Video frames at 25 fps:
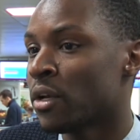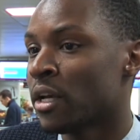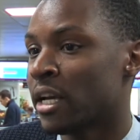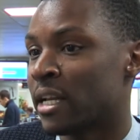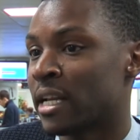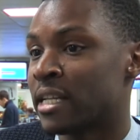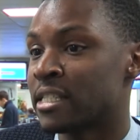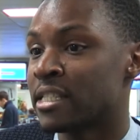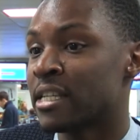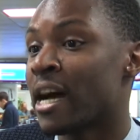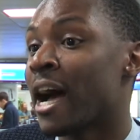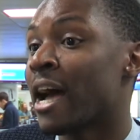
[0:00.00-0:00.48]

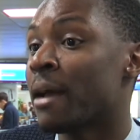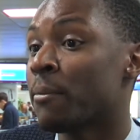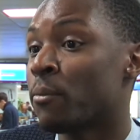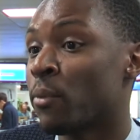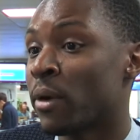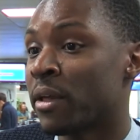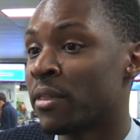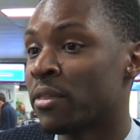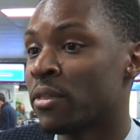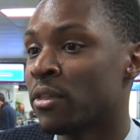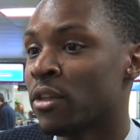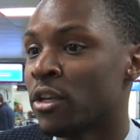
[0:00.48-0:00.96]
in a time
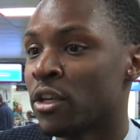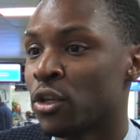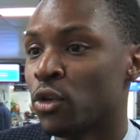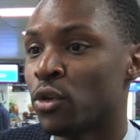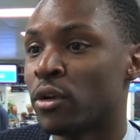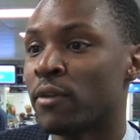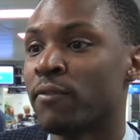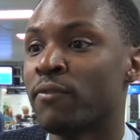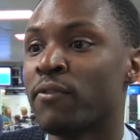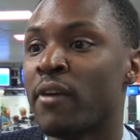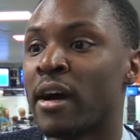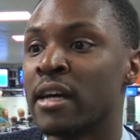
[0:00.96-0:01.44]
when you
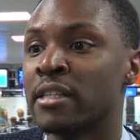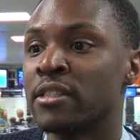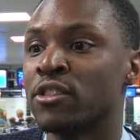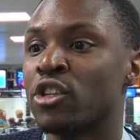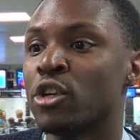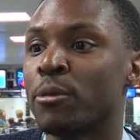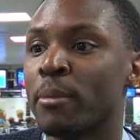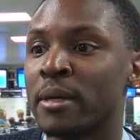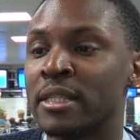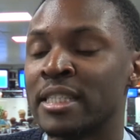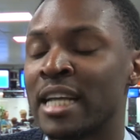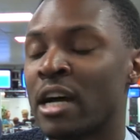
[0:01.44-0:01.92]
can find
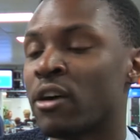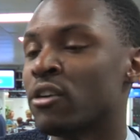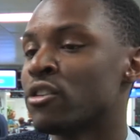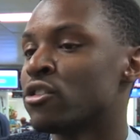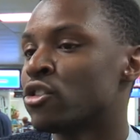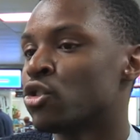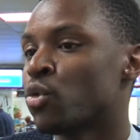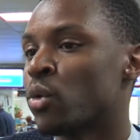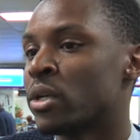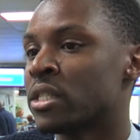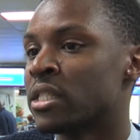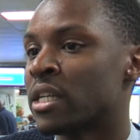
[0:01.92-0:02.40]
so much out on
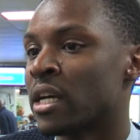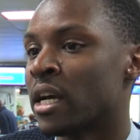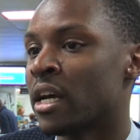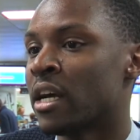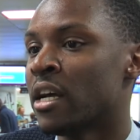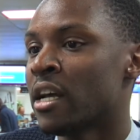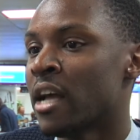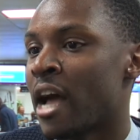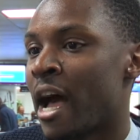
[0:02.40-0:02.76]
Twitter,